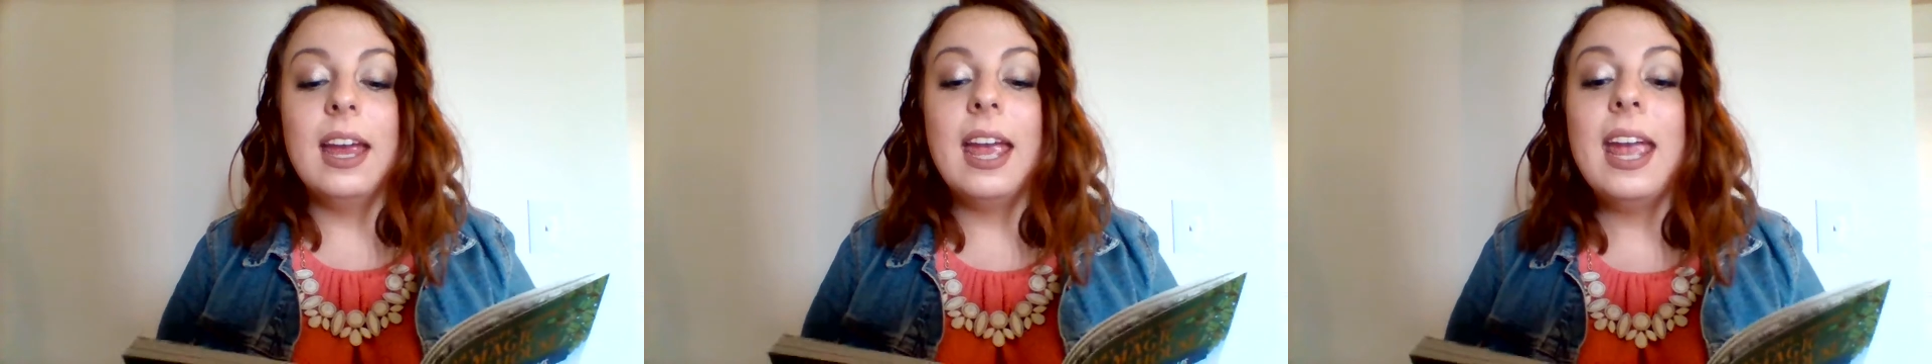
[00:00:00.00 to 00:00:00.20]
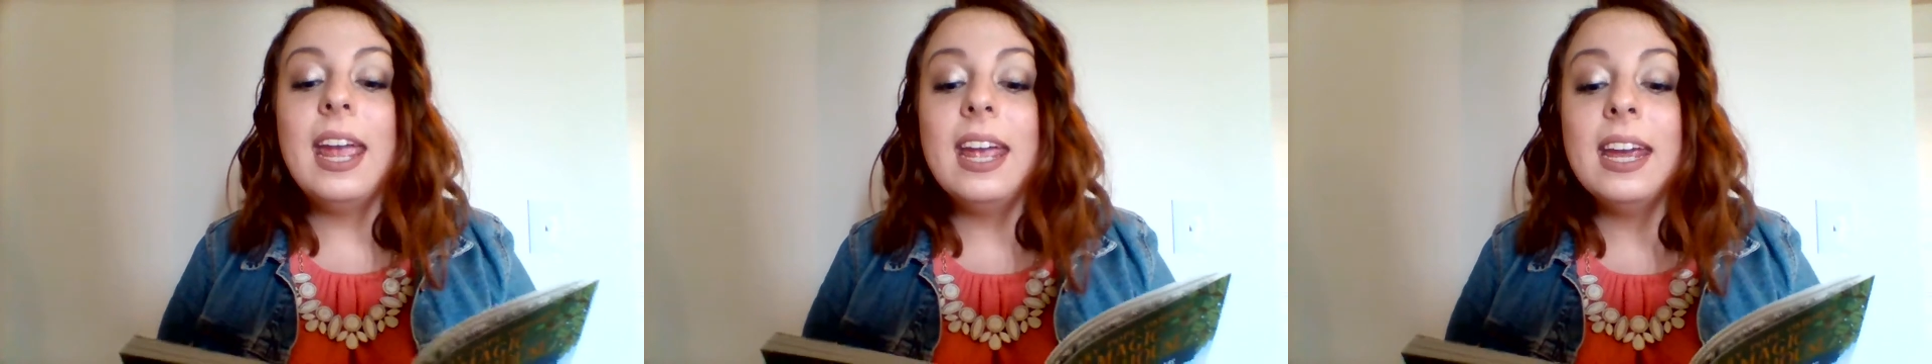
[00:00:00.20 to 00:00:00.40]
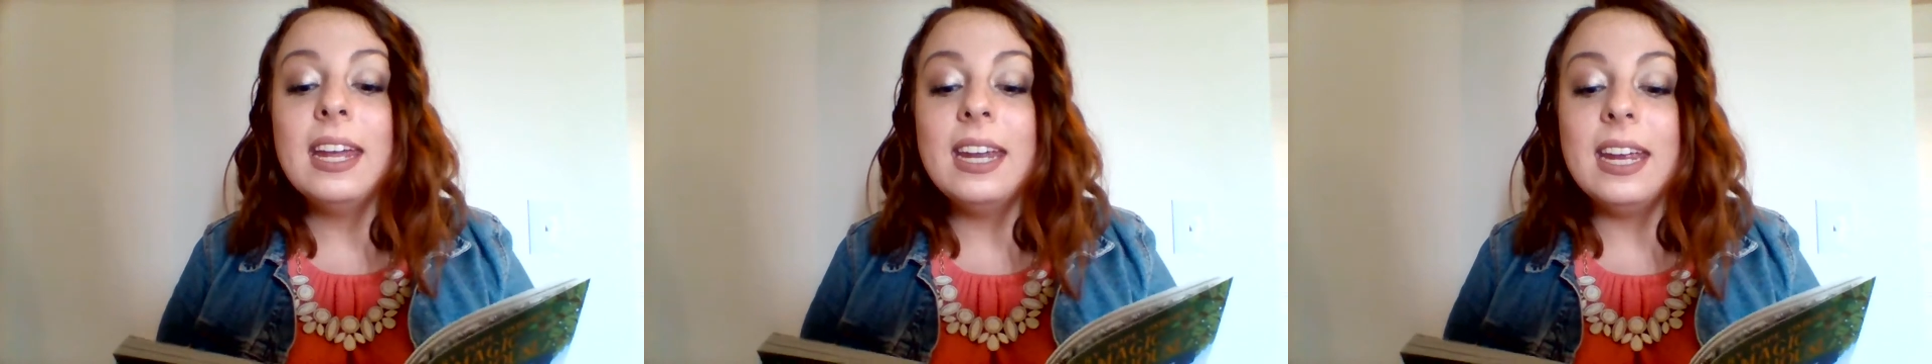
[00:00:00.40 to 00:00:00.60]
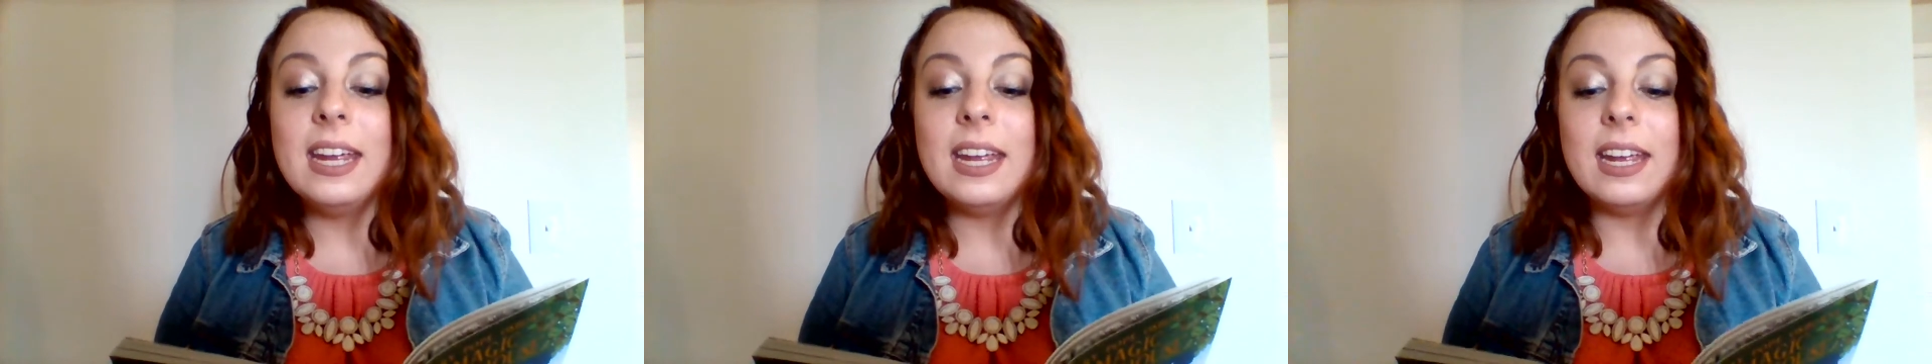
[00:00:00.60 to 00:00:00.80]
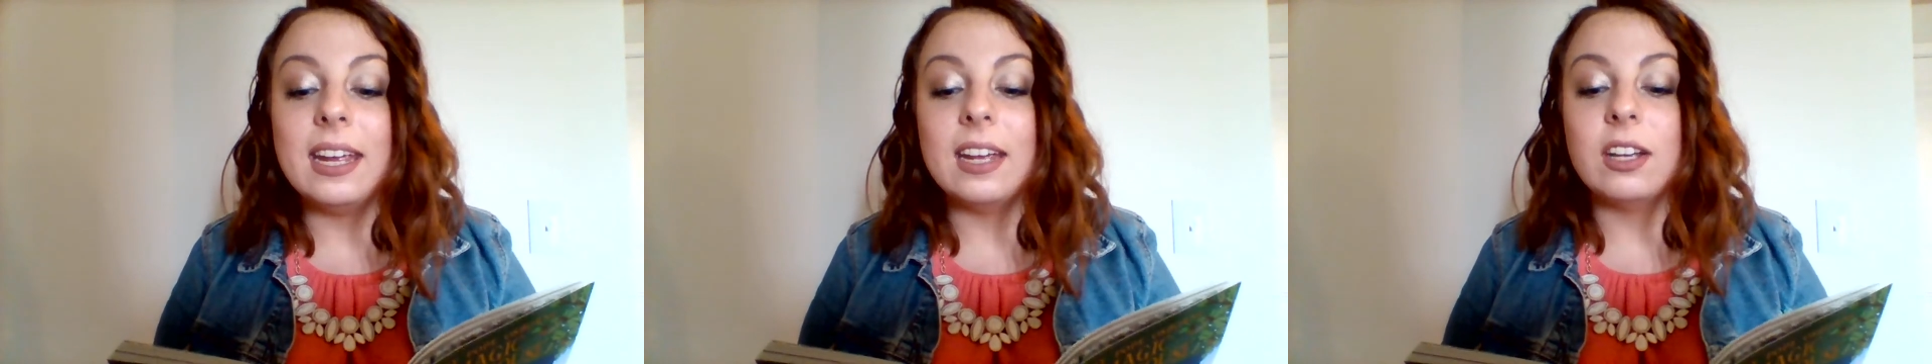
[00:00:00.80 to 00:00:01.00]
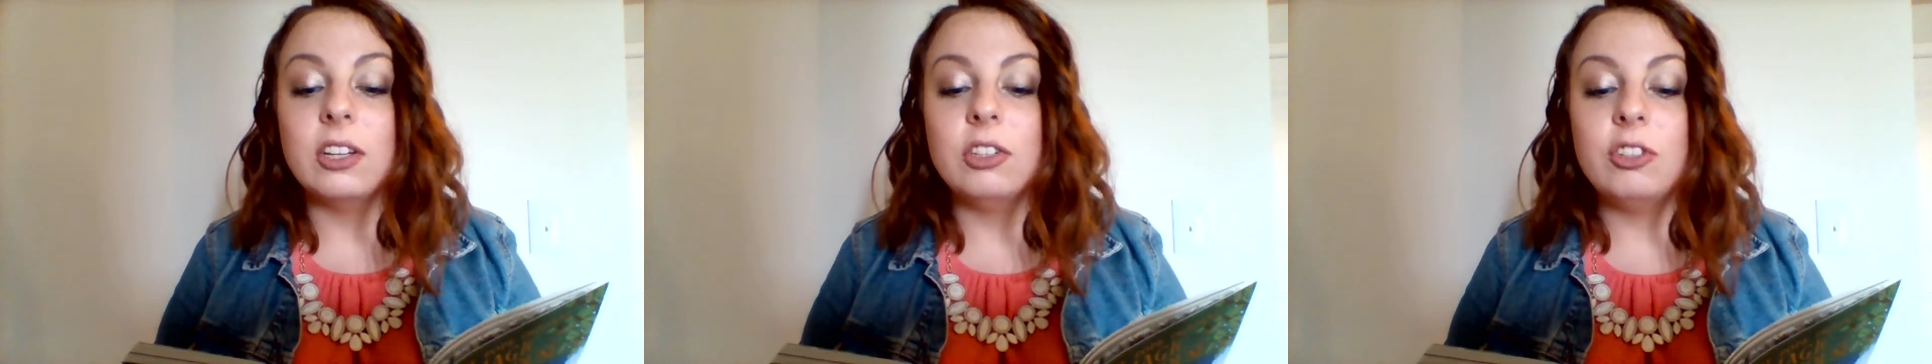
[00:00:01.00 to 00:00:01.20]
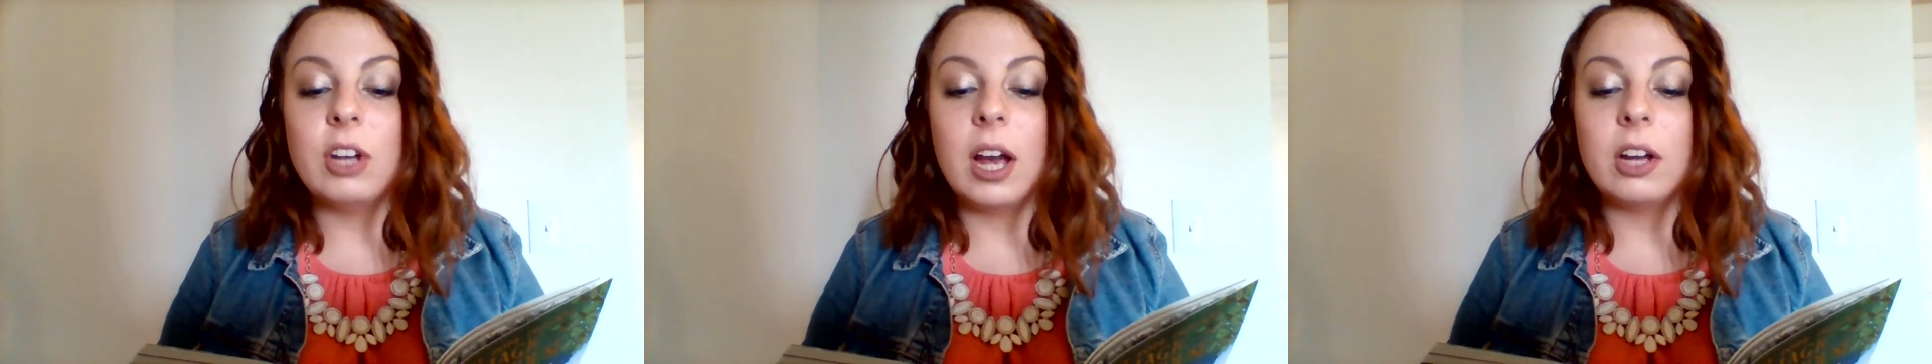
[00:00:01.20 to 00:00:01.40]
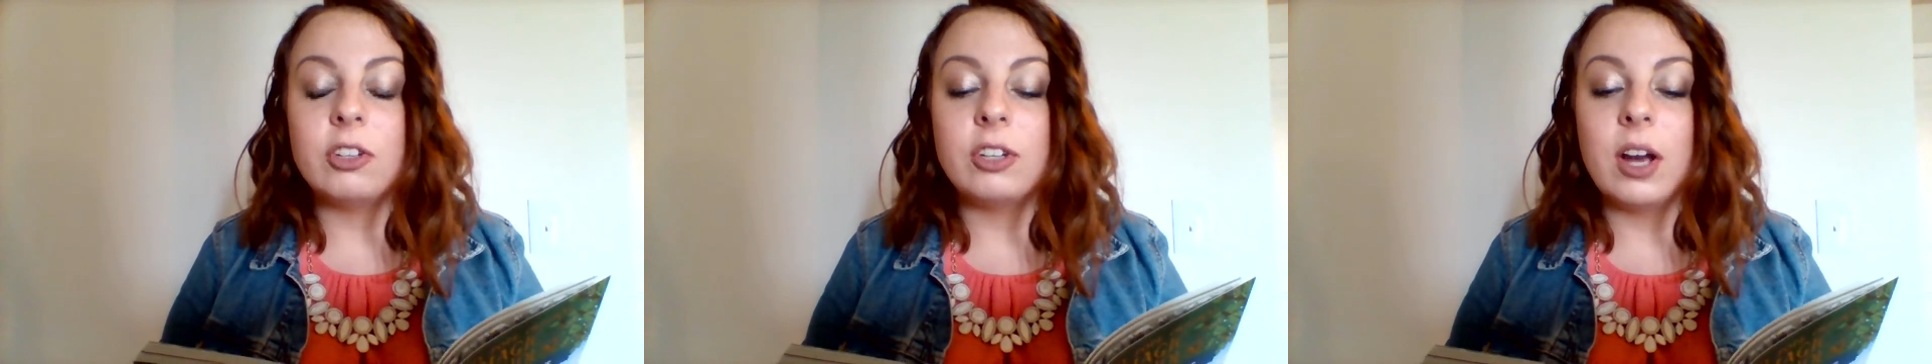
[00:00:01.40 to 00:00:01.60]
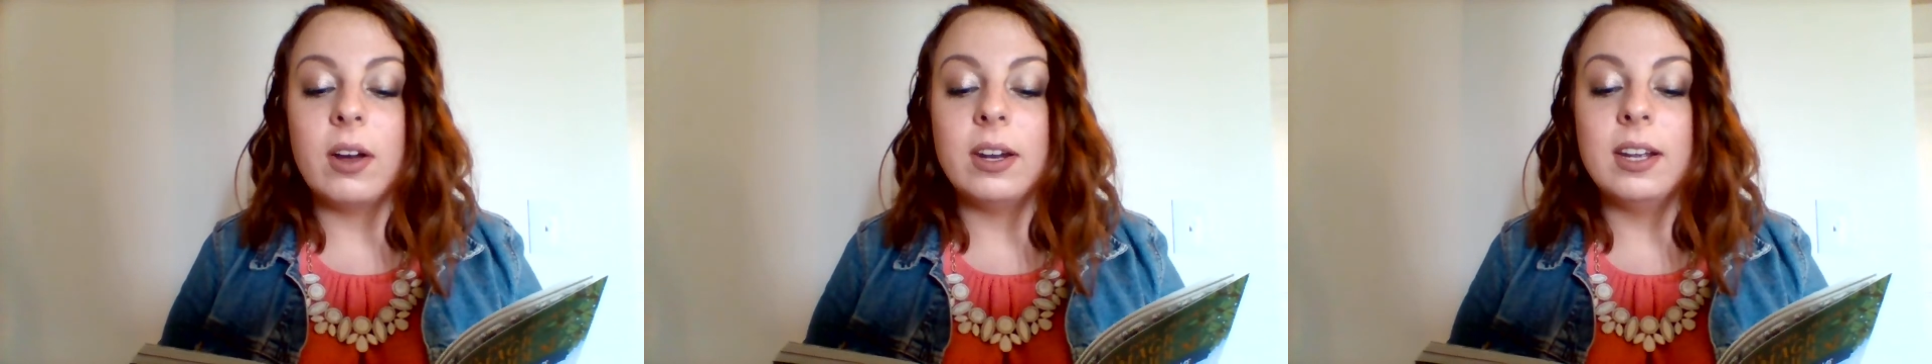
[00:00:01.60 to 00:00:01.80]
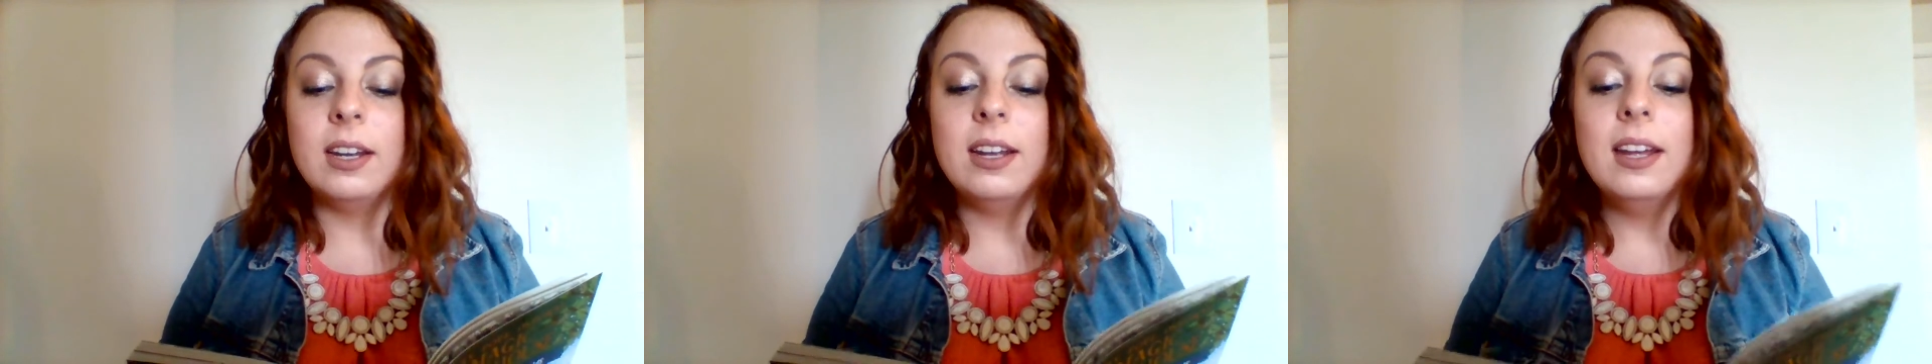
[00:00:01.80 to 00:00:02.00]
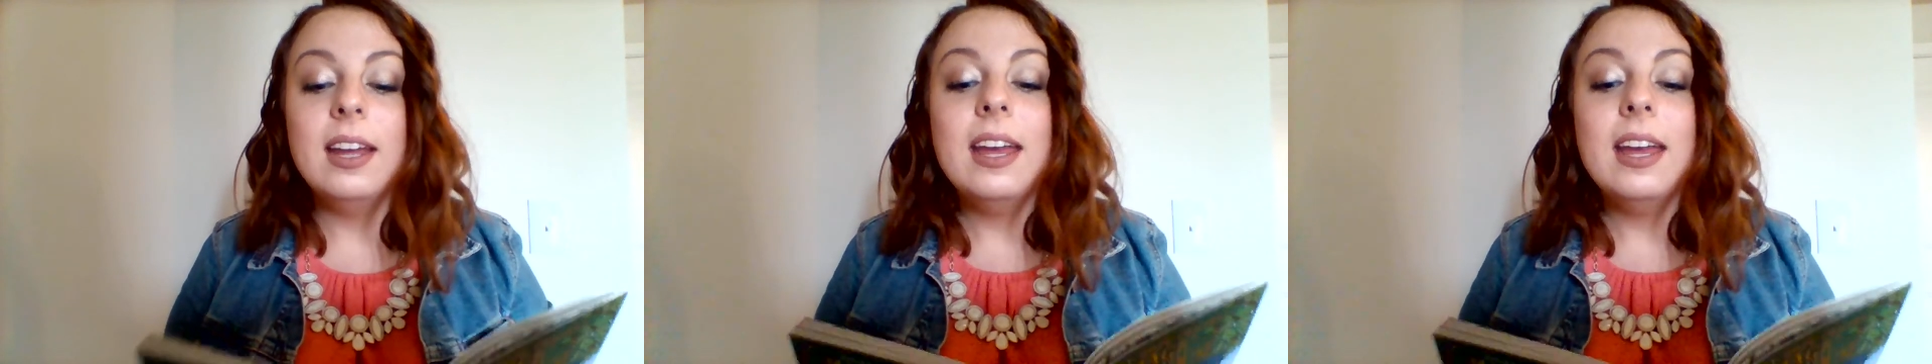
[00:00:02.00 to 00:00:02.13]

"Annie!" Jack shouted.